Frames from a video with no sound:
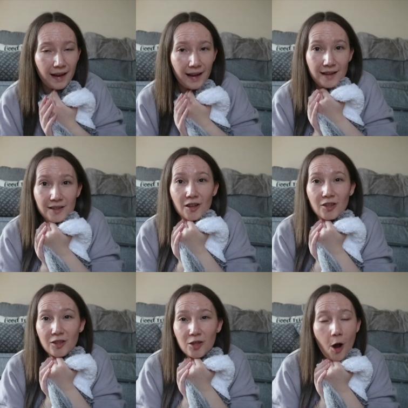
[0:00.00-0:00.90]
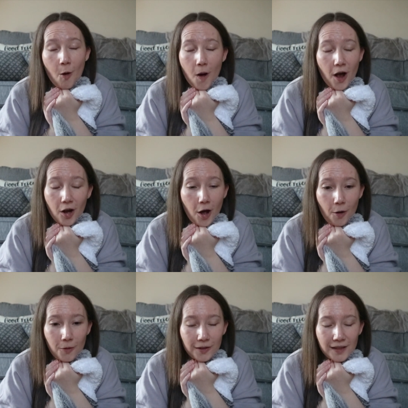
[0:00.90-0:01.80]
It's so
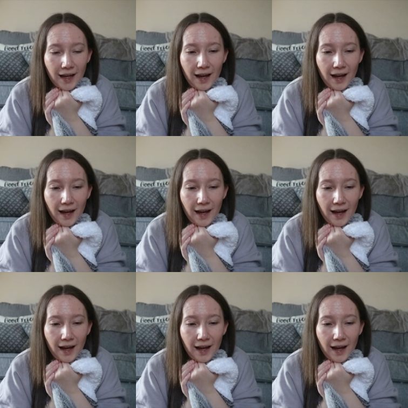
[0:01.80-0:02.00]
cozy.